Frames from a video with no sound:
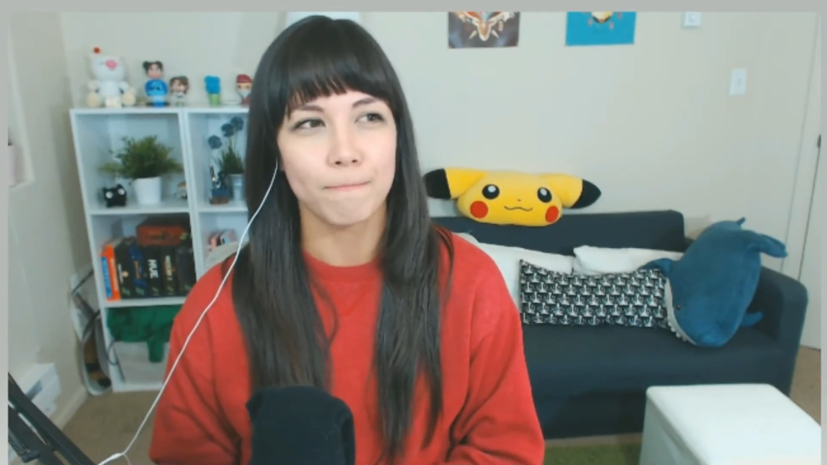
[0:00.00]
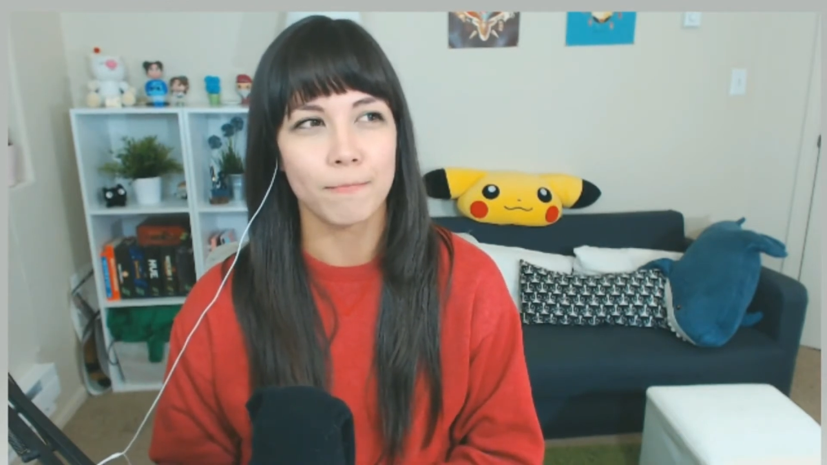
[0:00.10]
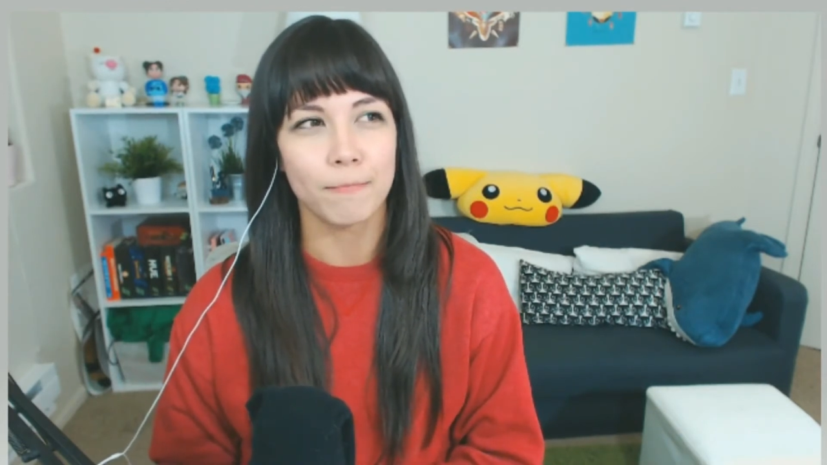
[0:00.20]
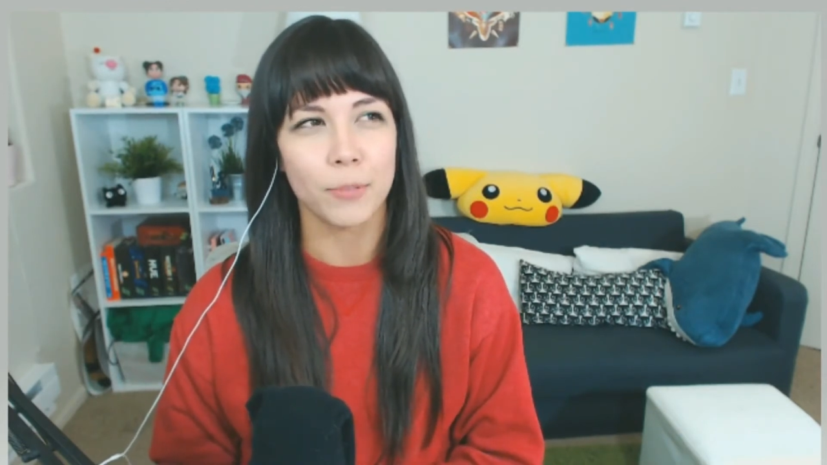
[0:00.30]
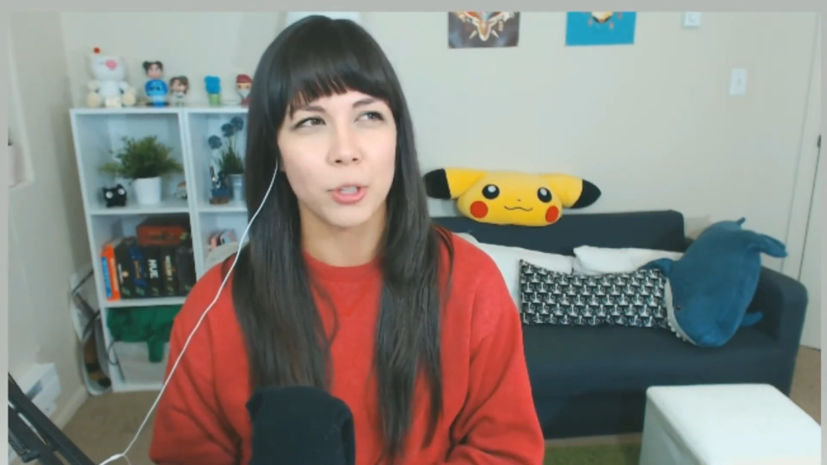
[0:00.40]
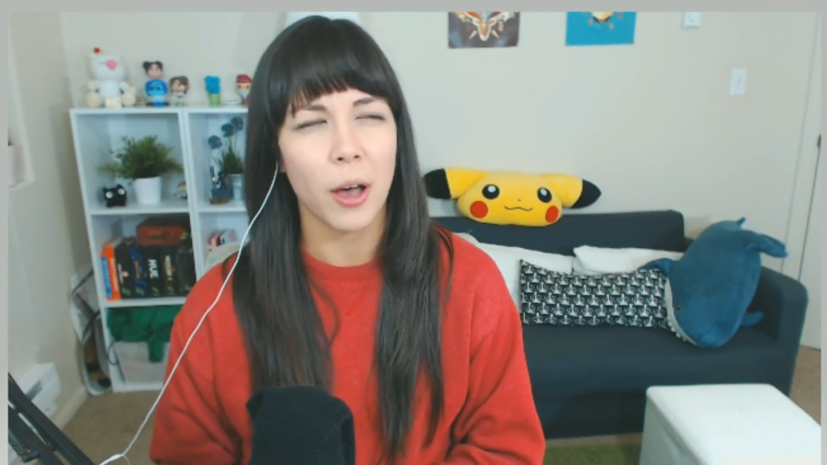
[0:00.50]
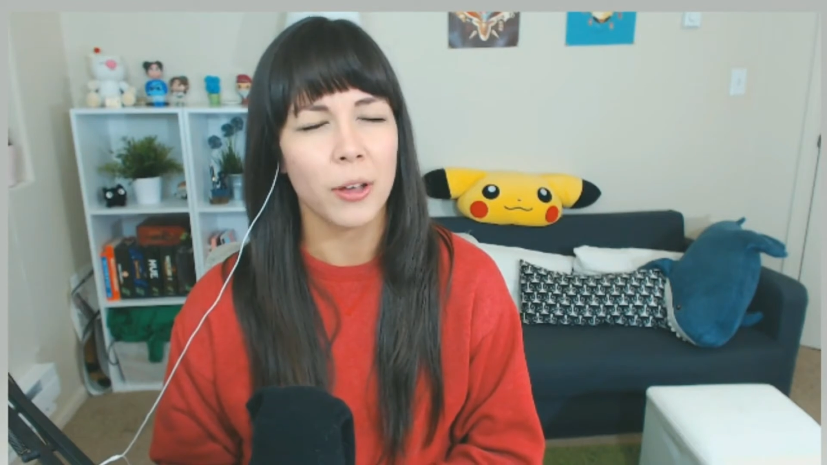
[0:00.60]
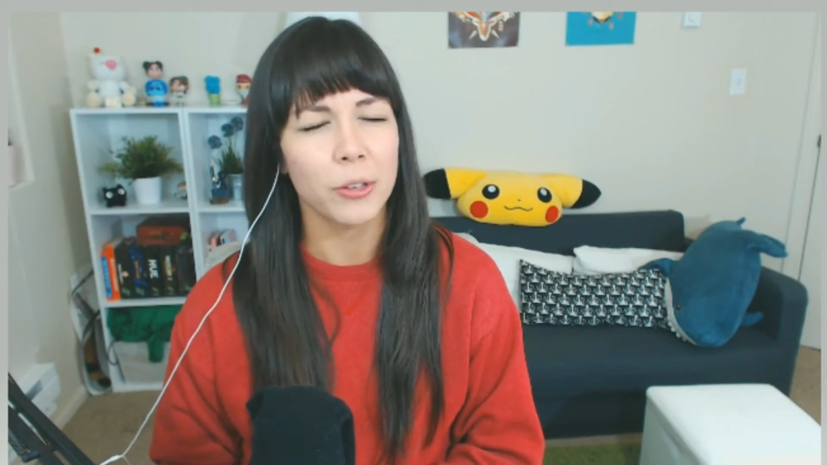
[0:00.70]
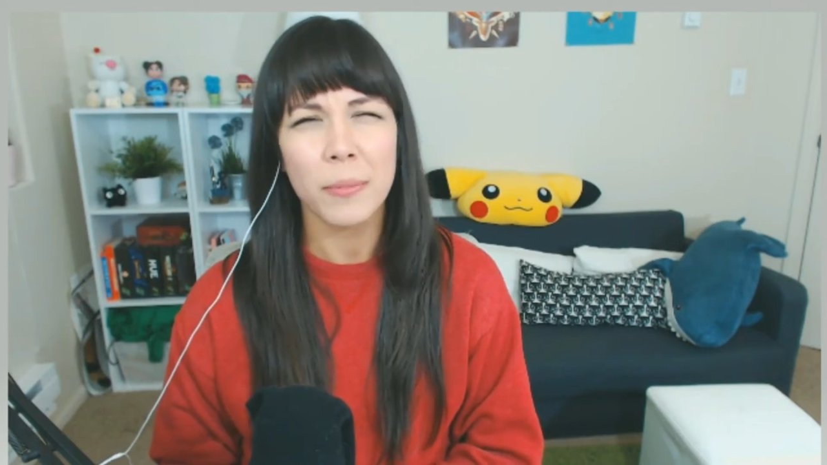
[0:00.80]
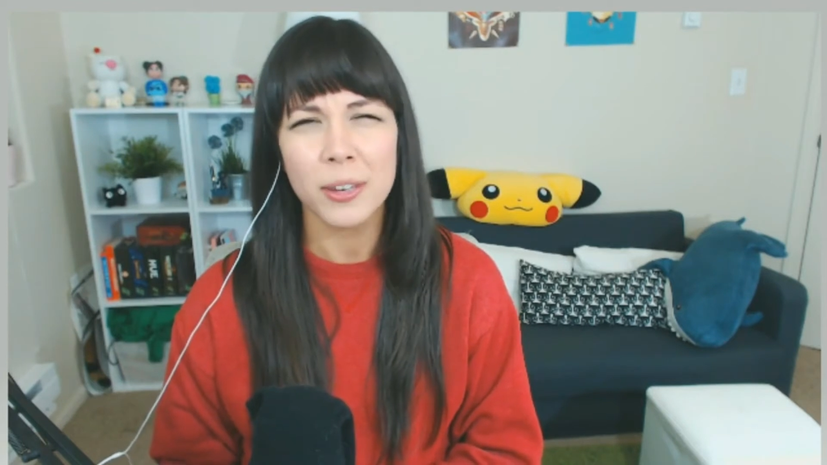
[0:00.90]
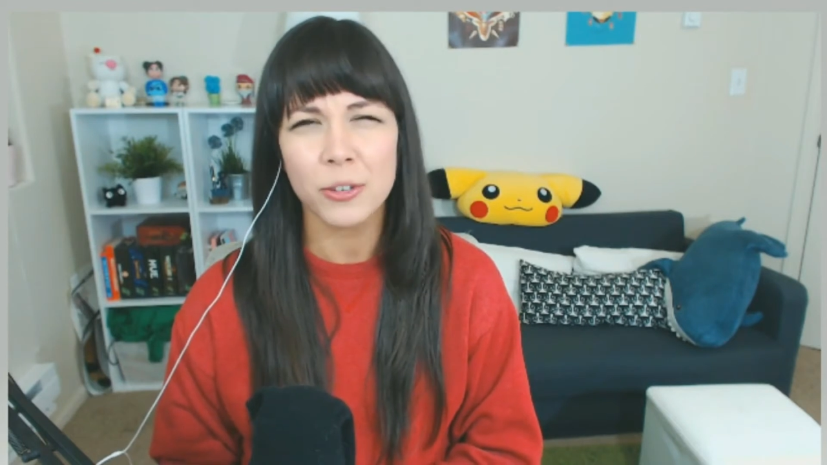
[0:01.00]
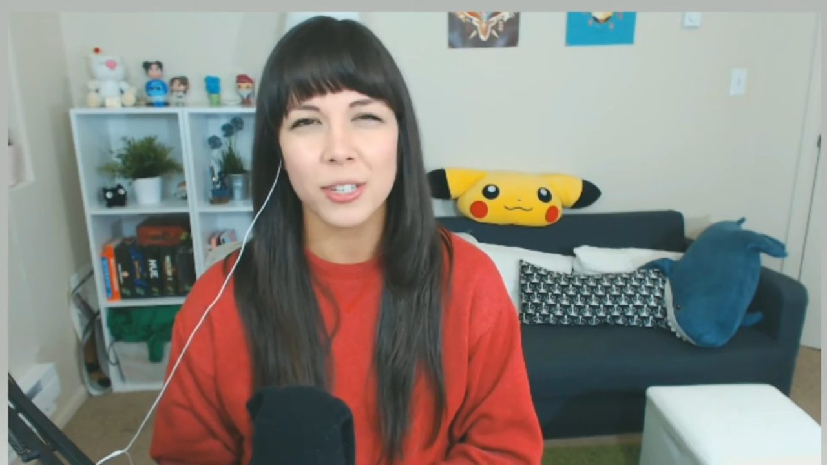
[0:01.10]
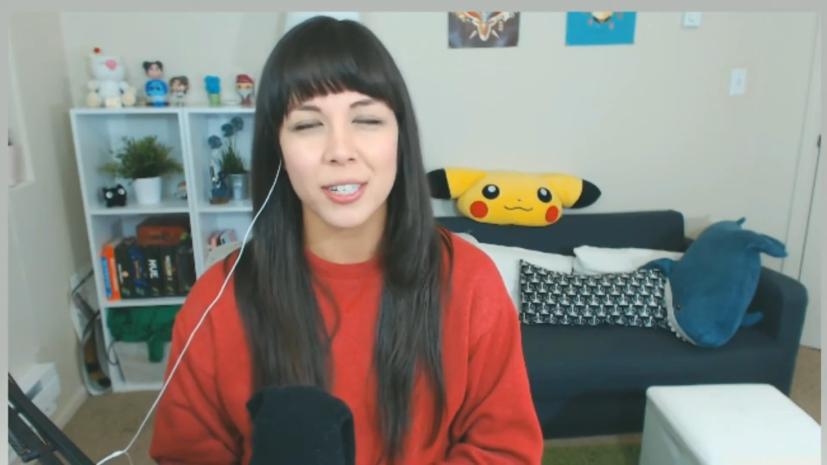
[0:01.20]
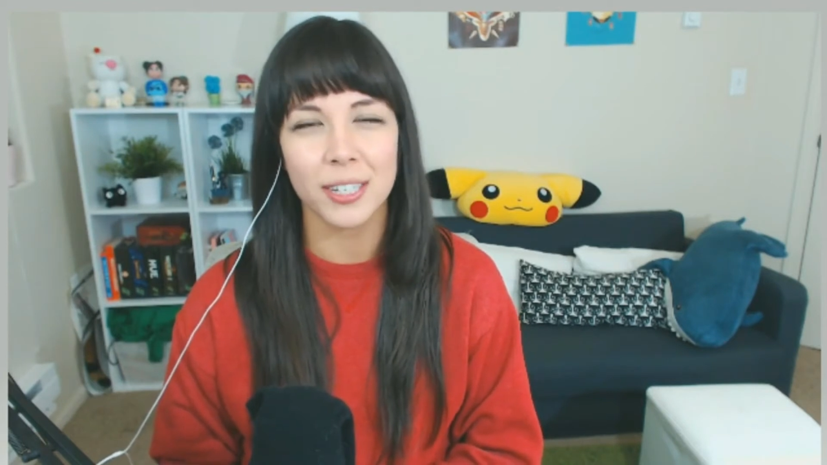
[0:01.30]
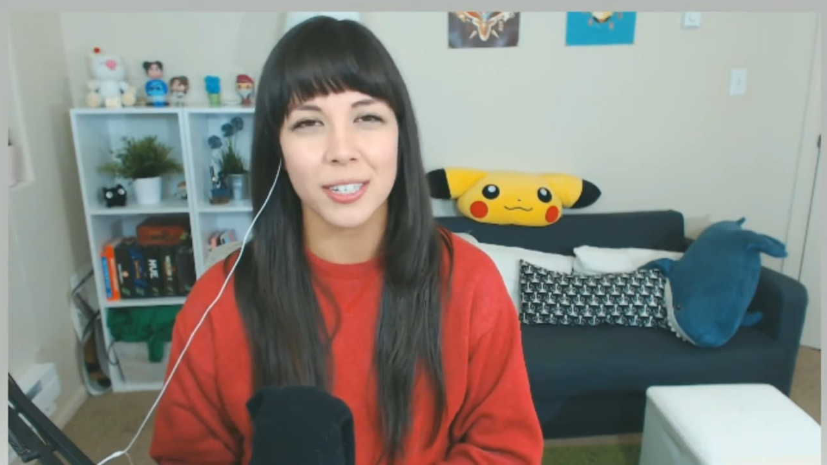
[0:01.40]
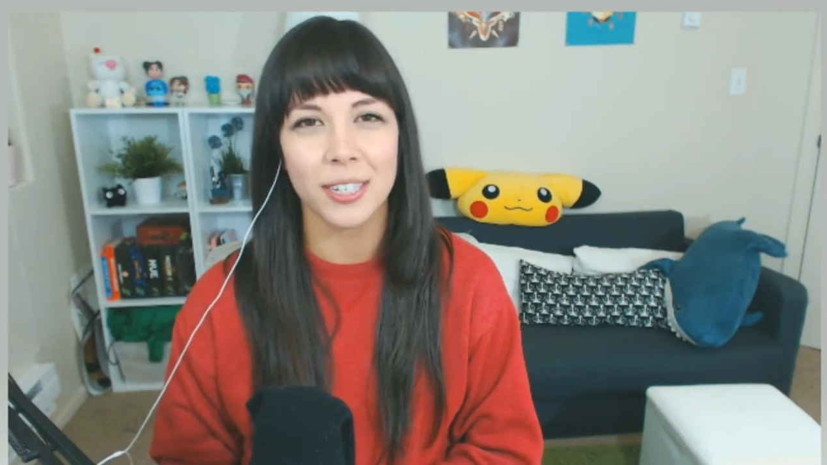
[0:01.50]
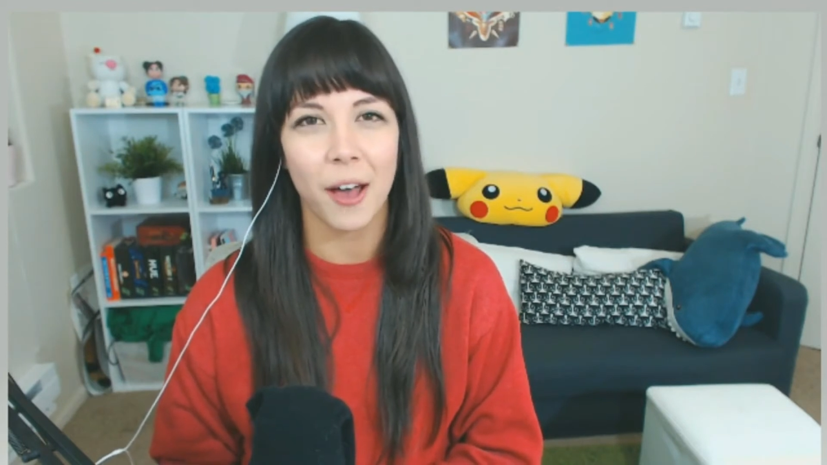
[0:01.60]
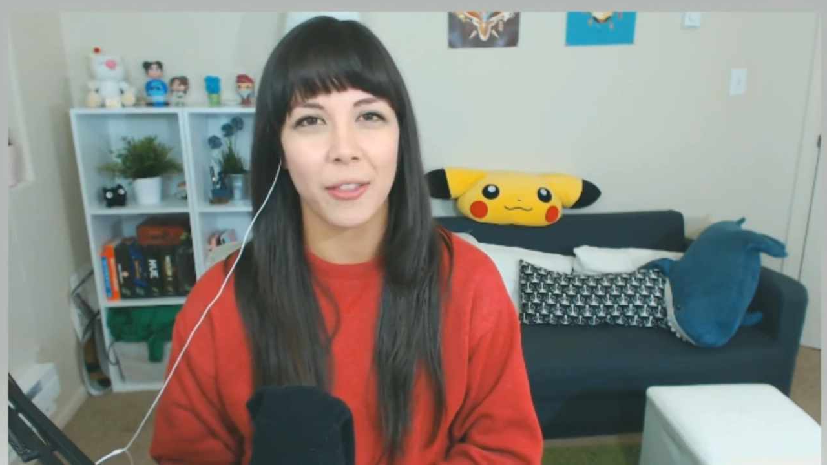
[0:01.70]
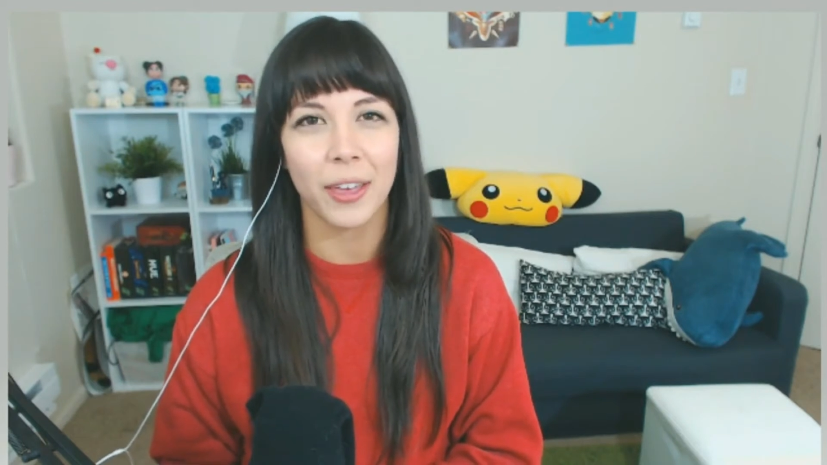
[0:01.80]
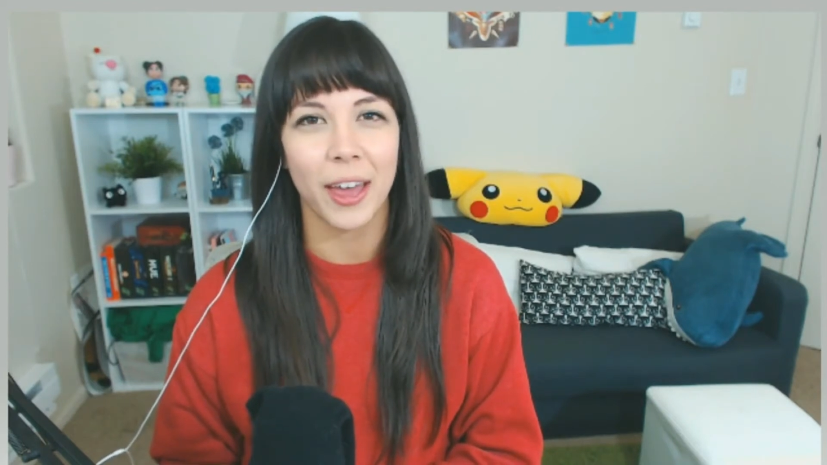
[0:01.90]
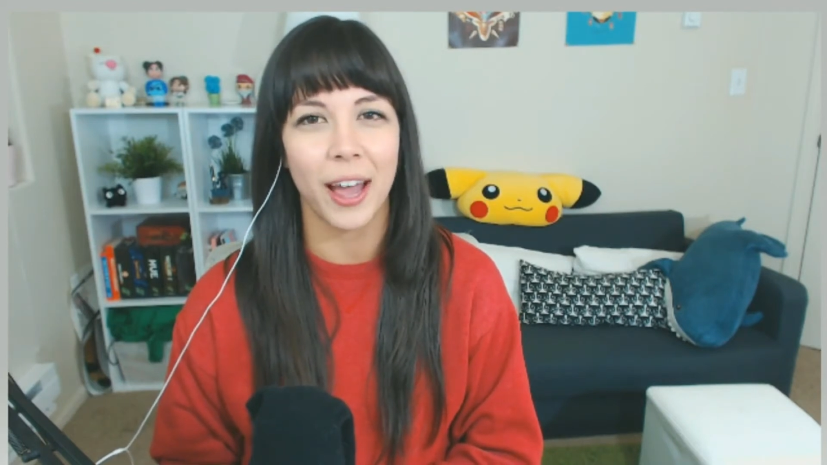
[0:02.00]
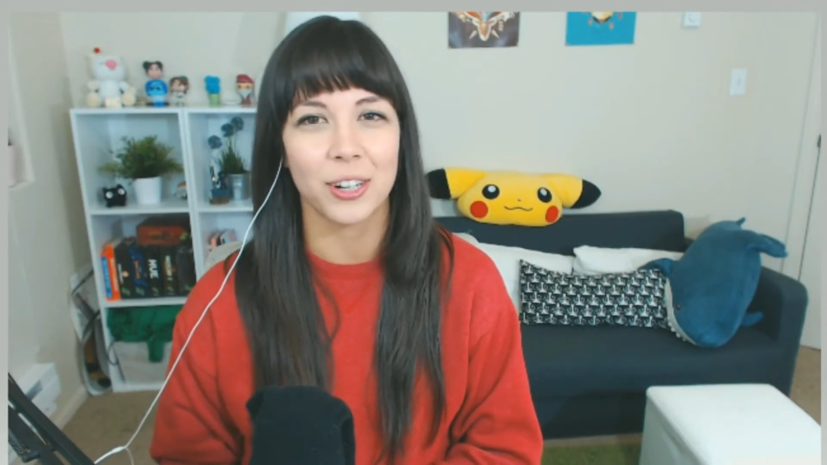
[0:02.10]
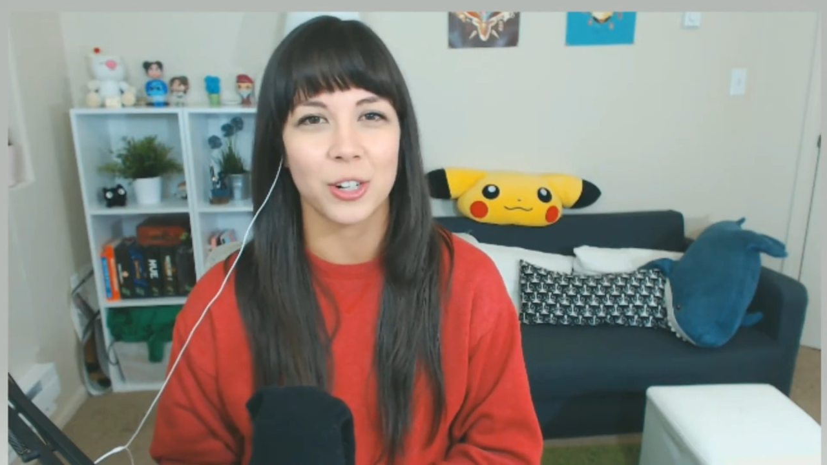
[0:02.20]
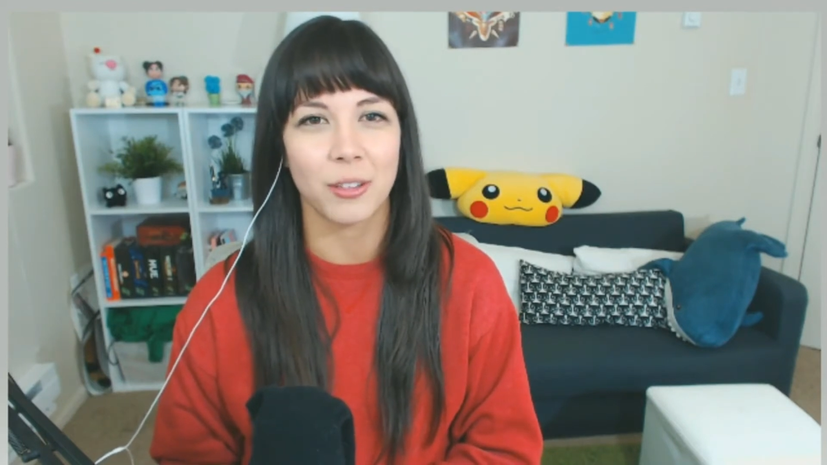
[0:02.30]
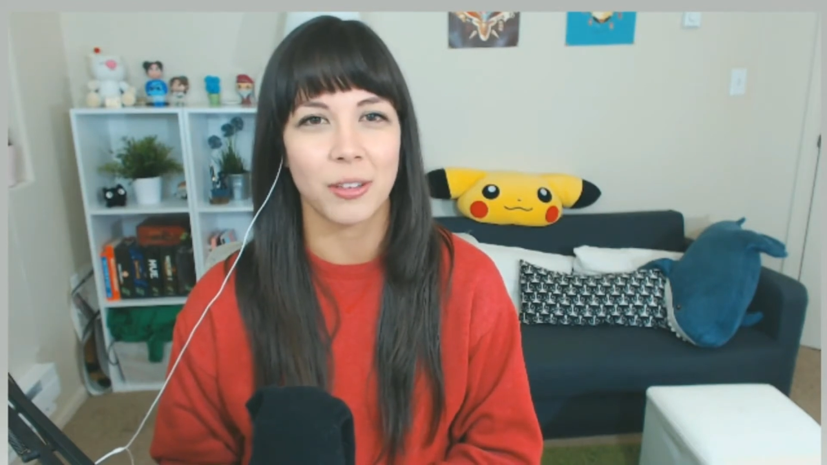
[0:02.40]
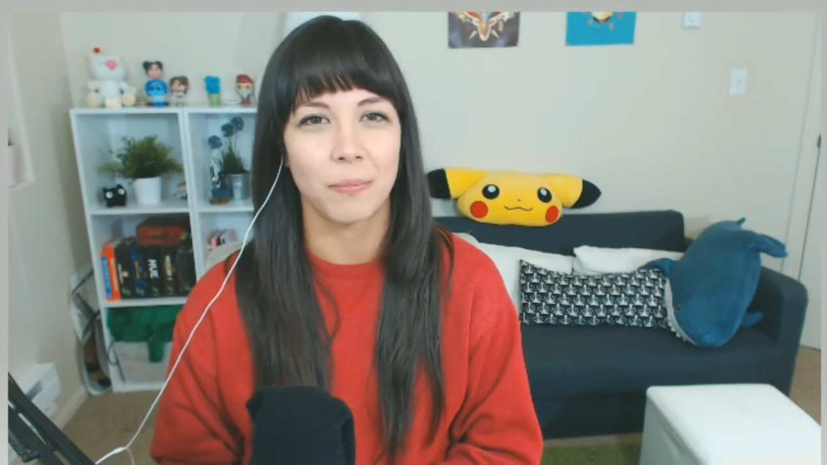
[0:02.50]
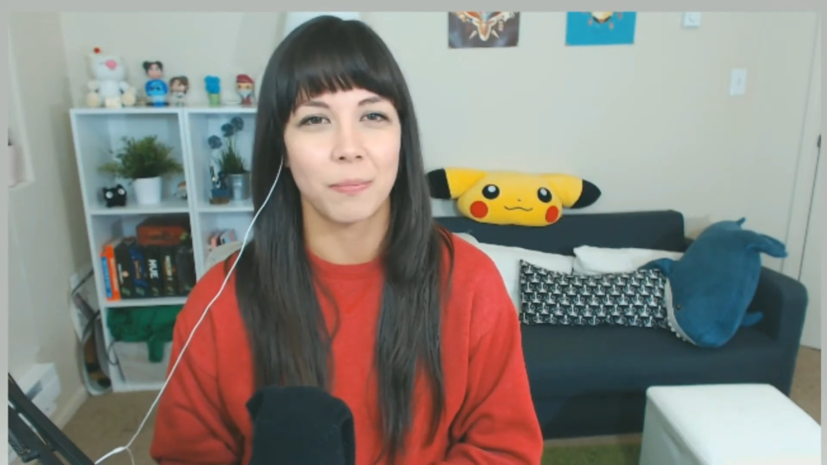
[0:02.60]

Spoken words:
So I'm interested to see how that actually